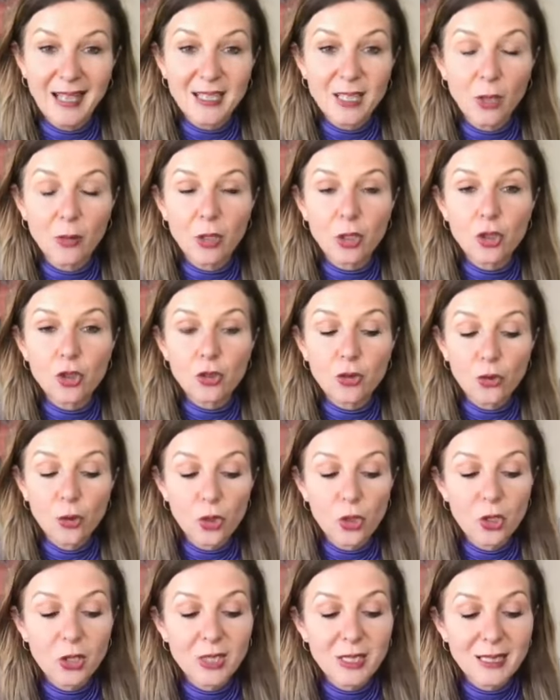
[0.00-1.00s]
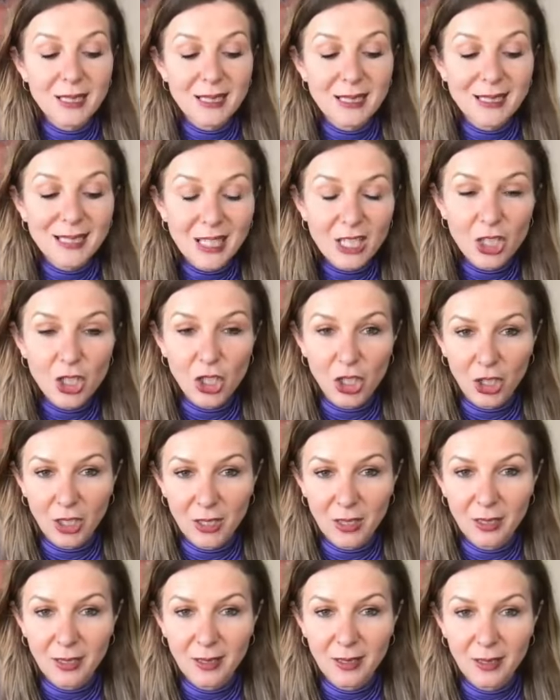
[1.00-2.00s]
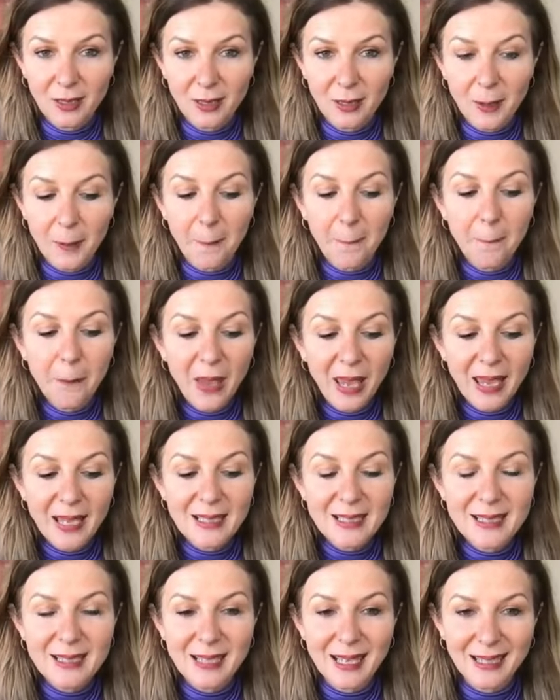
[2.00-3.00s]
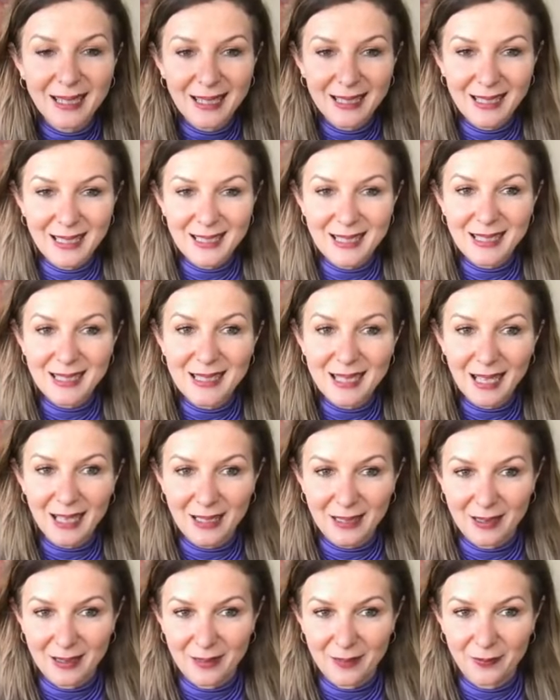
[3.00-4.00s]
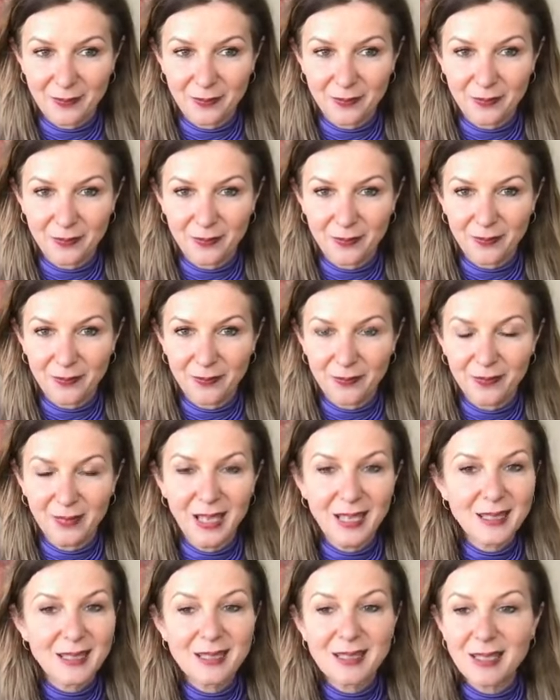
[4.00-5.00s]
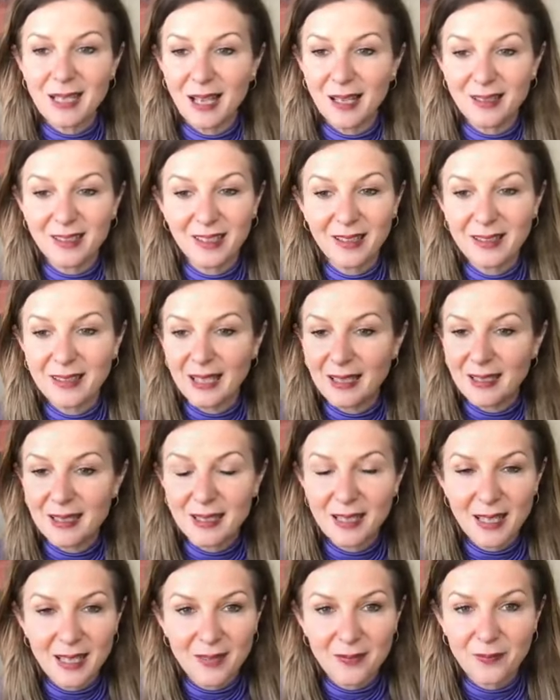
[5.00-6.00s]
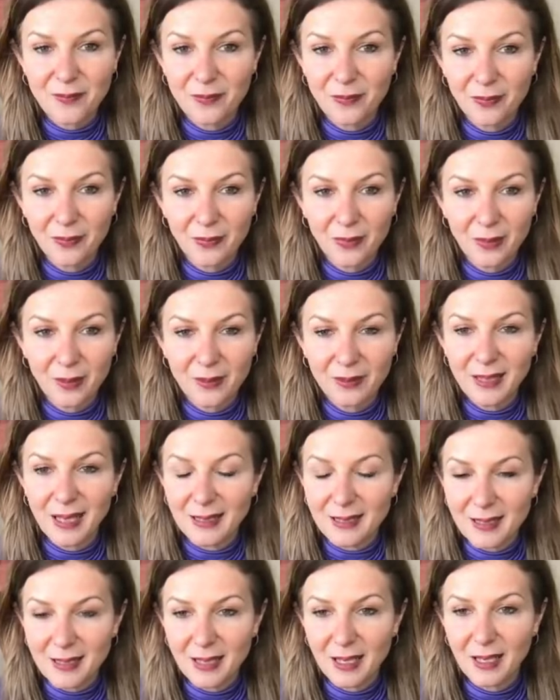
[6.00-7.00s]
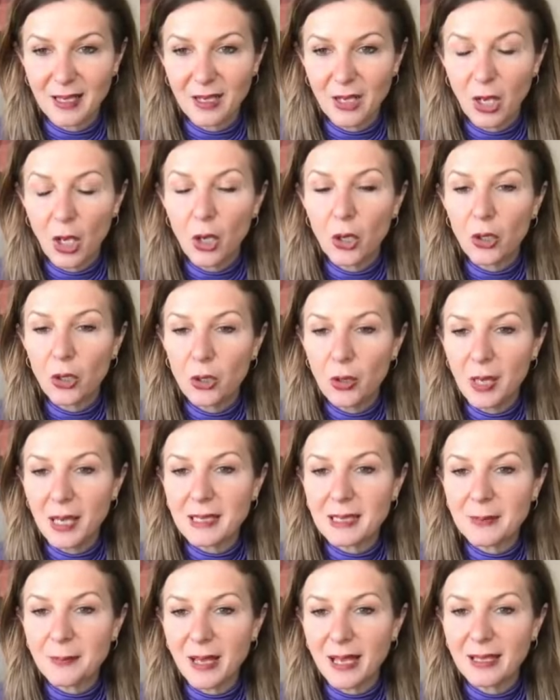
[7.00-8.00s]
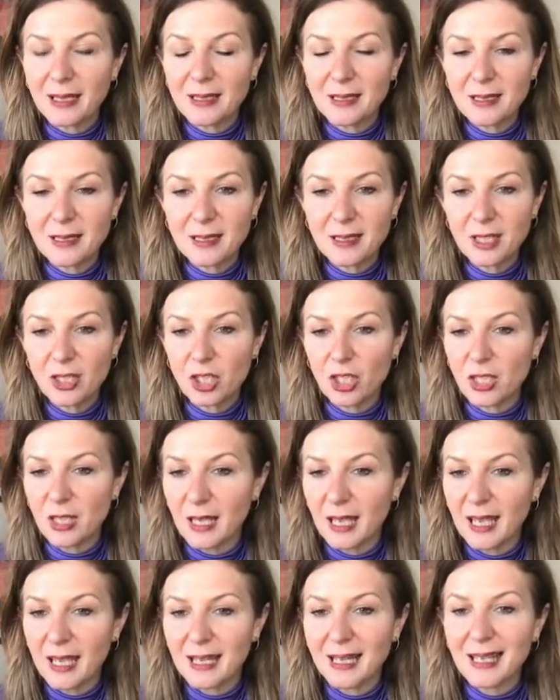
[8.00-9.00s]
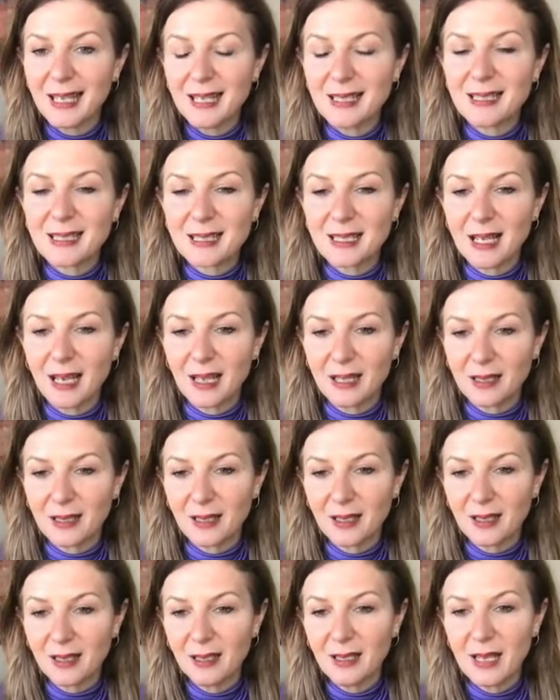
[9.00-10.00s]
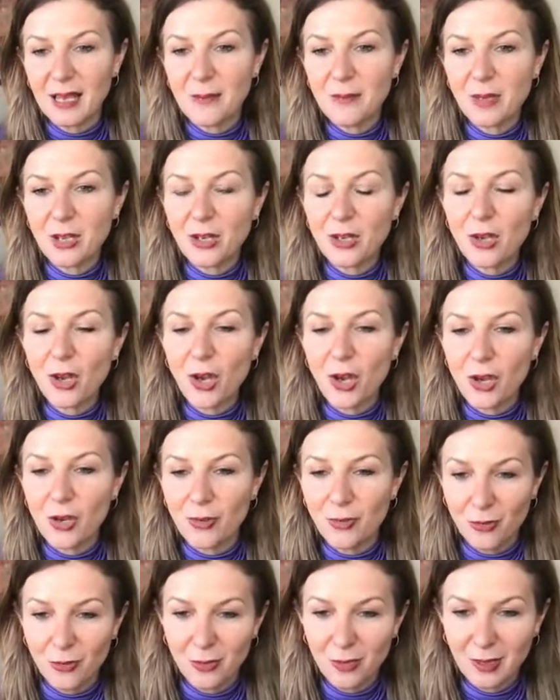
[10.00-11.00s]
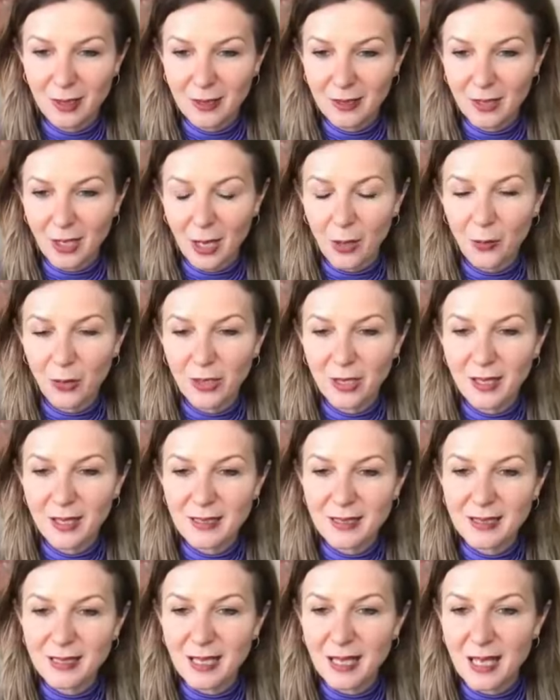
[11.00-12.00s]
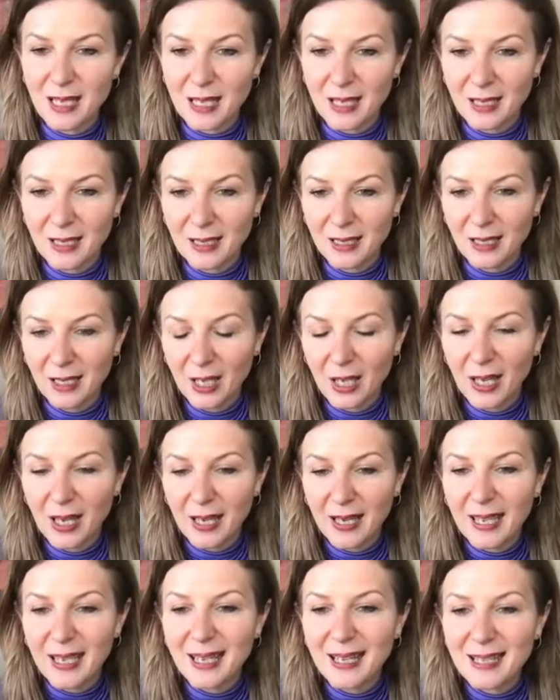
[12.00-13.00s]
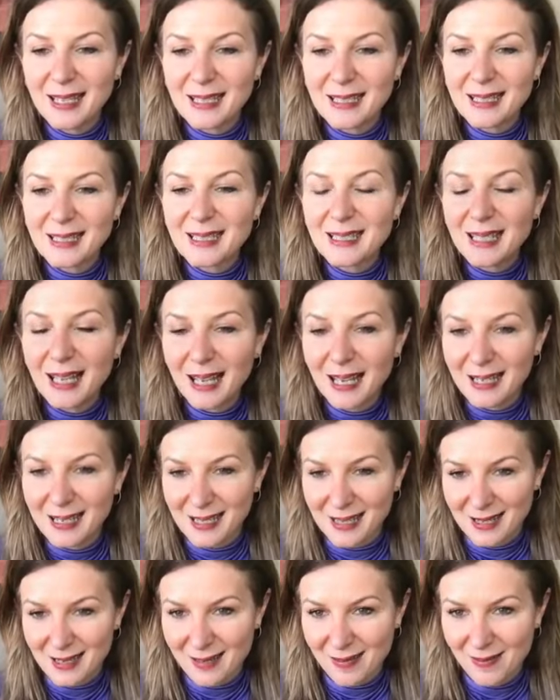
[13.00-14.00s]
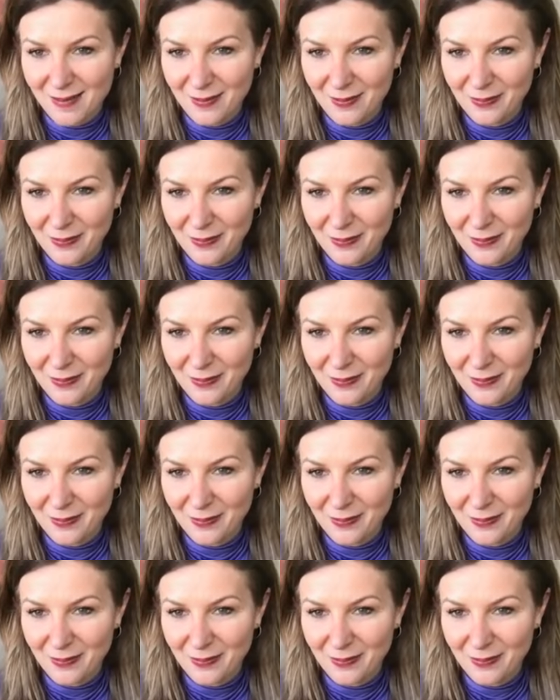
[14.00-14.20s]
So a true decision means that it is done. It's done. That's it. That's it. Who has made a decision? It is done. Let me know. I want to see. It is done.